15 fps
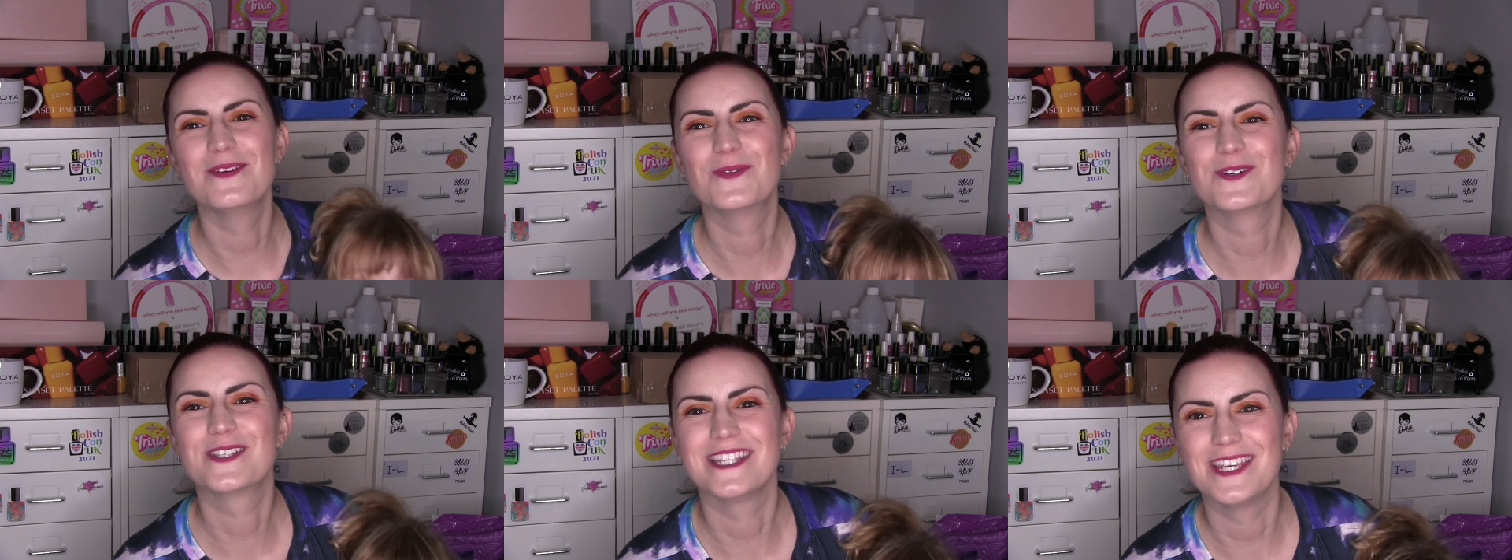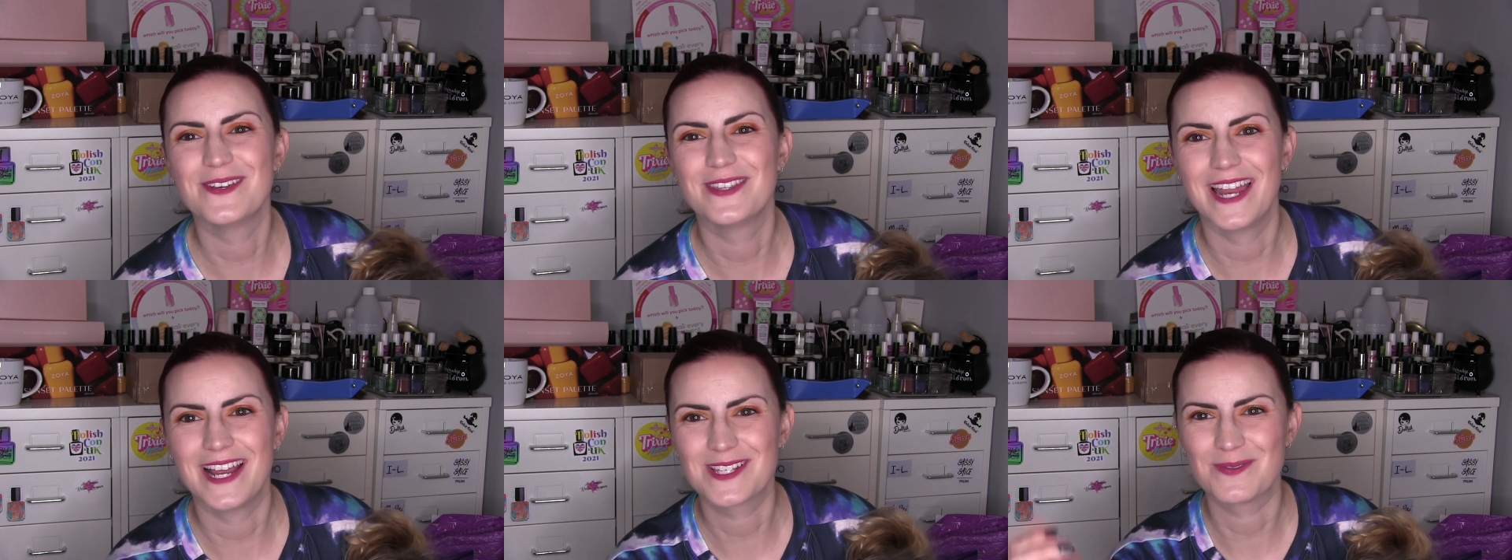will see you in
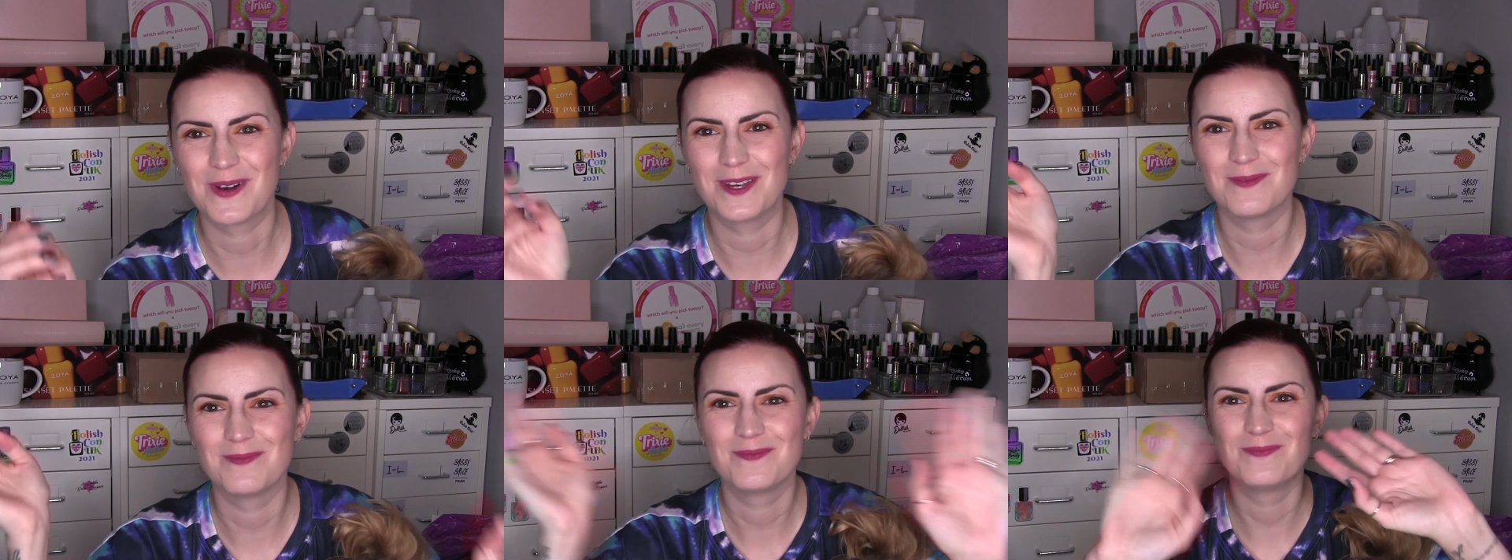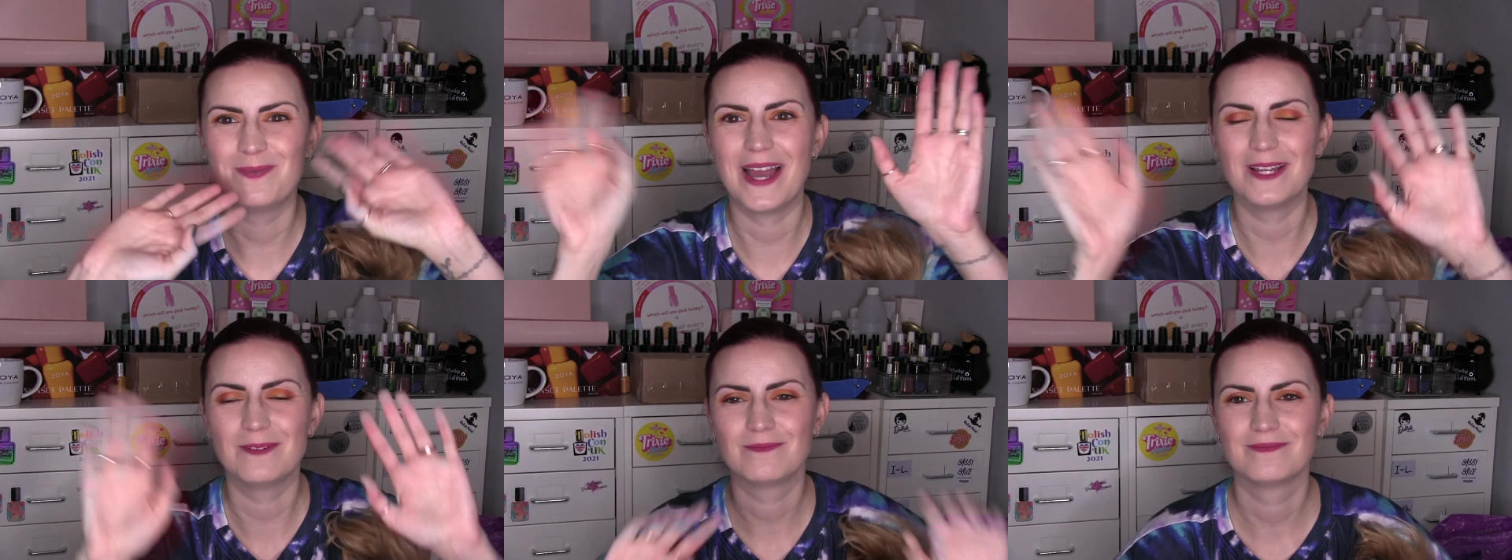the next one.
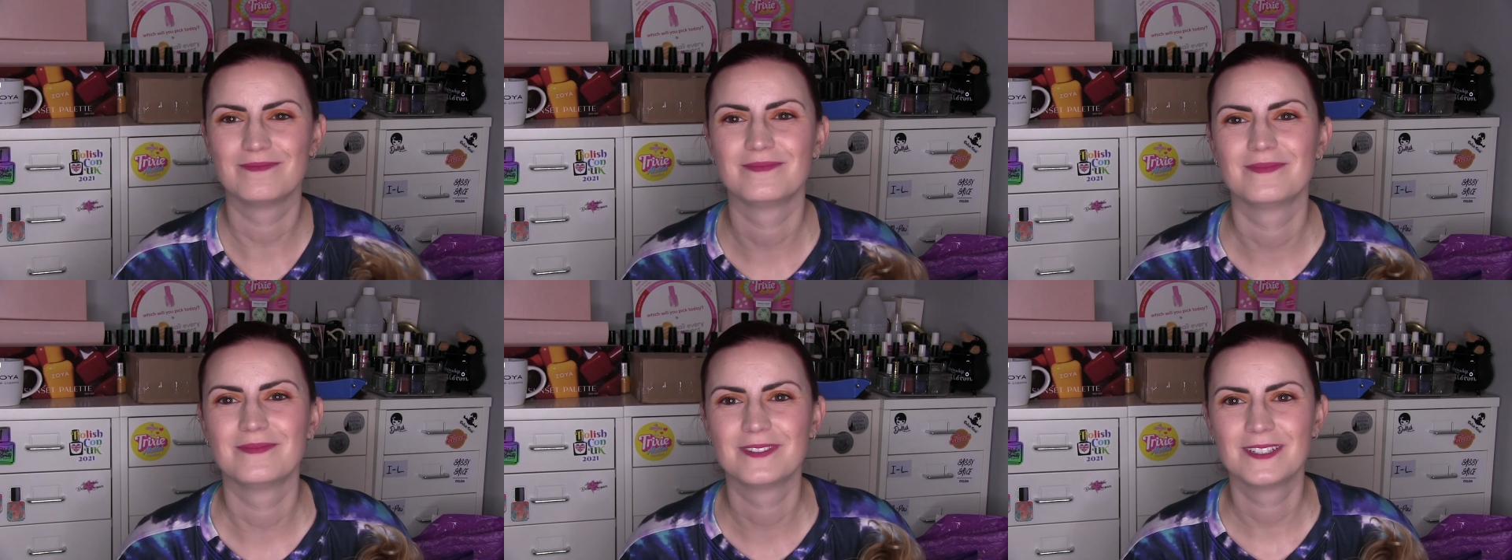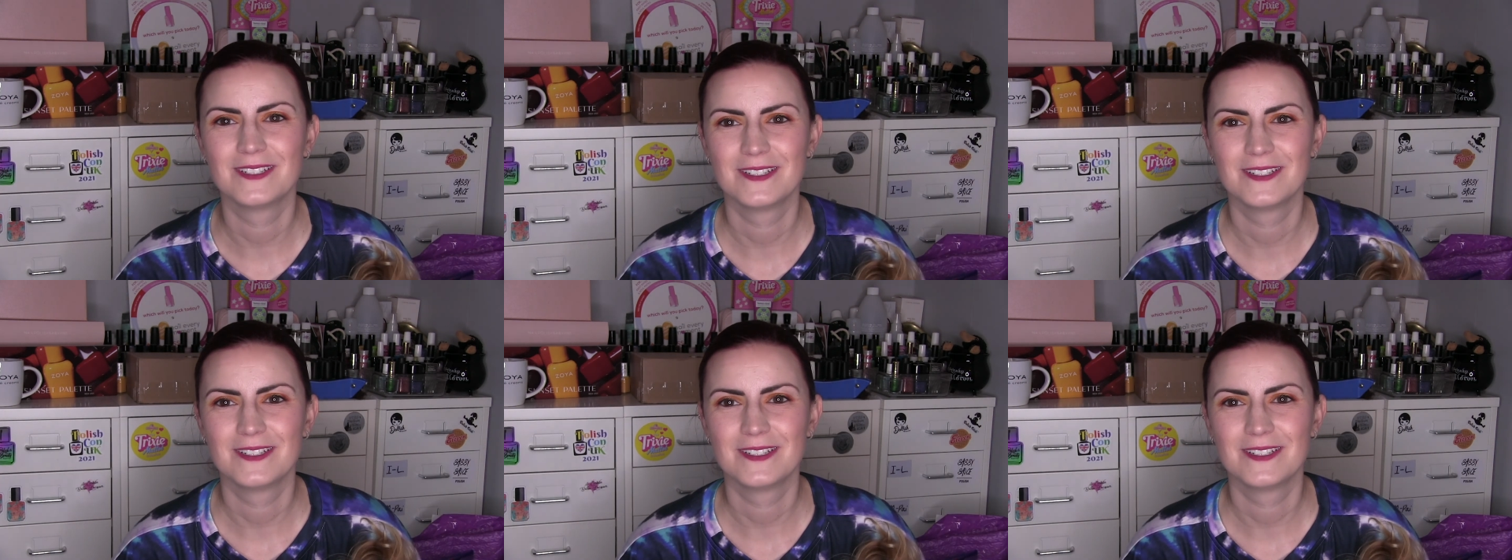Bye. Bye.